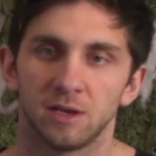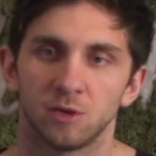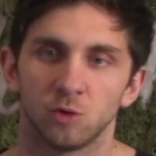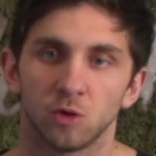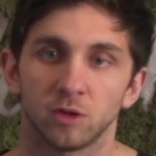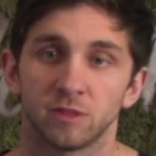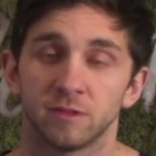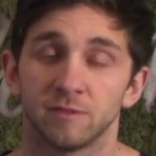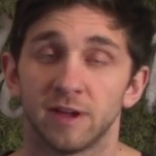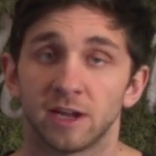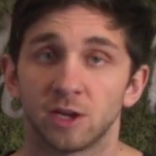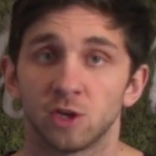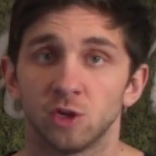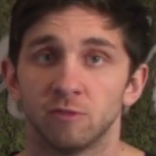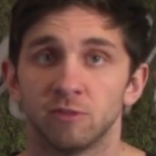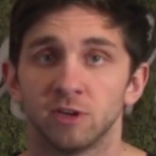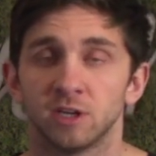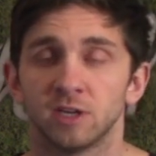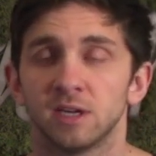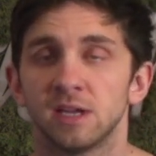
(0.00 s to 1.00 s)
north of
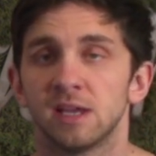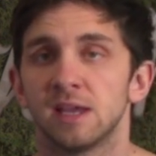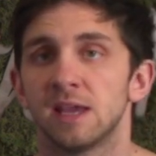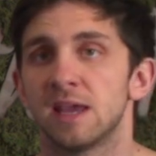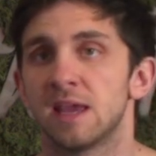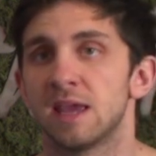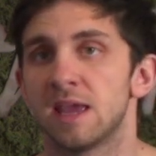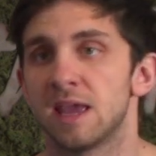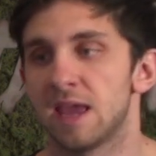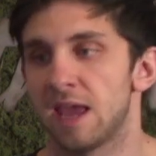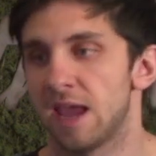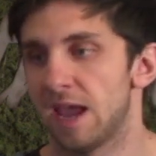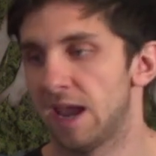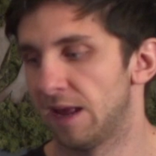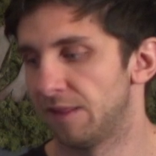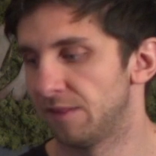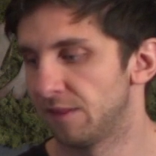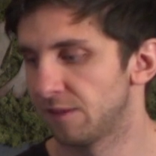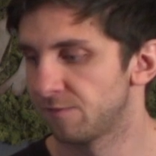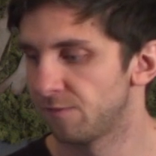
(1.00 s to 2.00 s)
Vancouver.
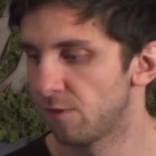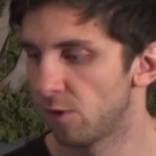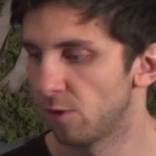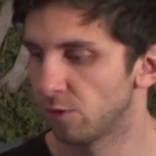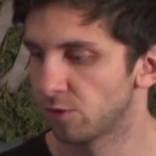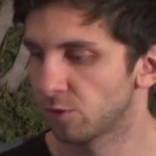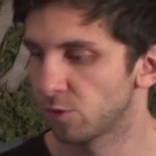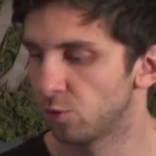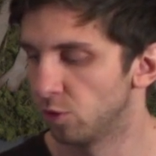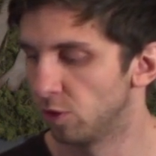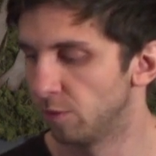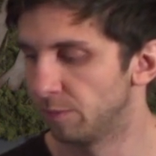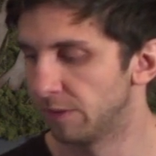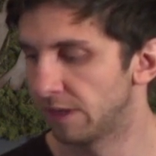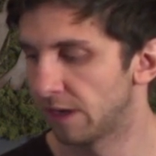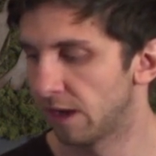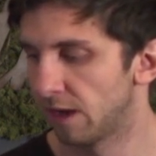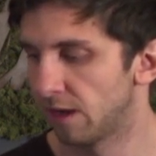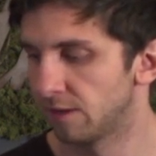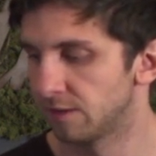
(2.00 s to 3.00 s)
And this photo is cool
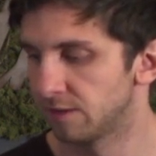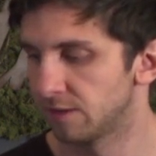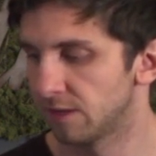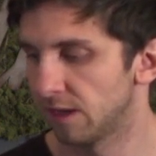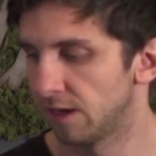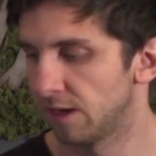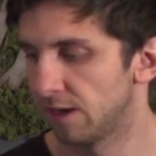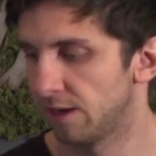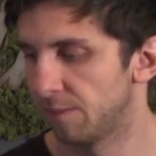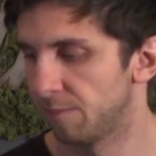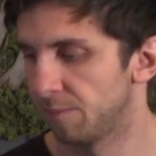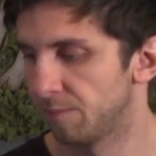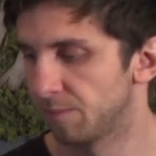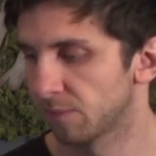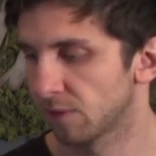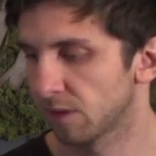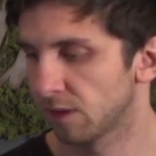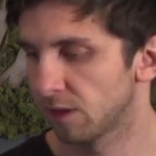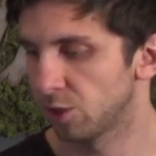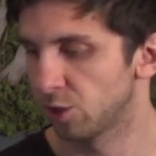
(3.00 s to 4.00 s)
because
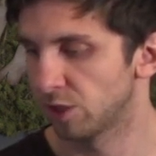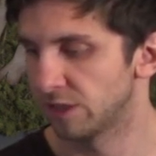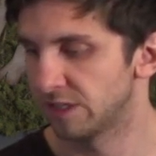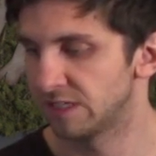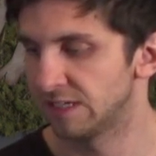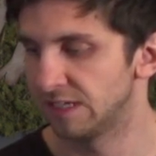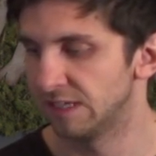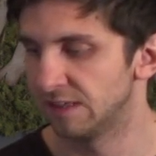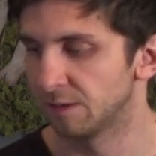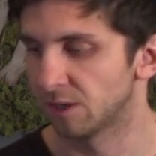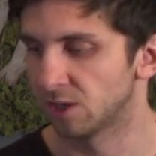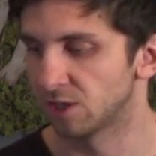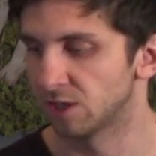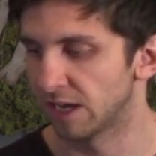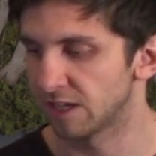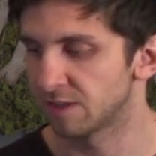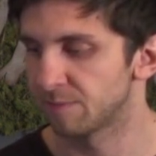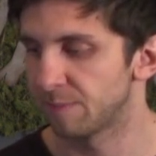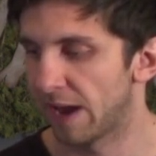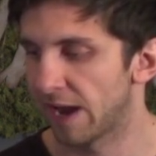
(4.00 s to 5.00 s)
you could see the
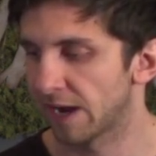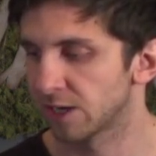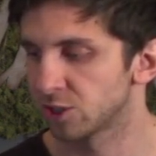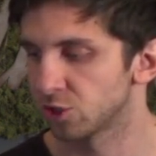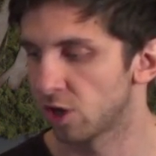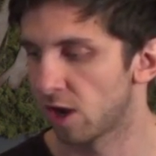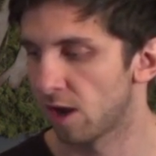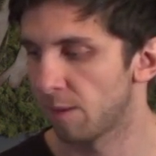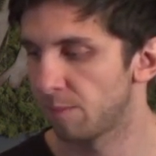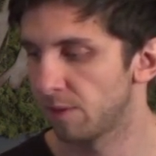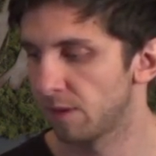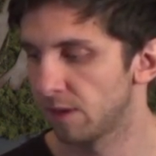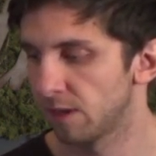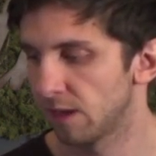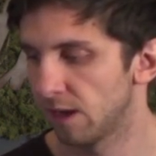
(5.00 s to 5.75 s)
nice backdrop,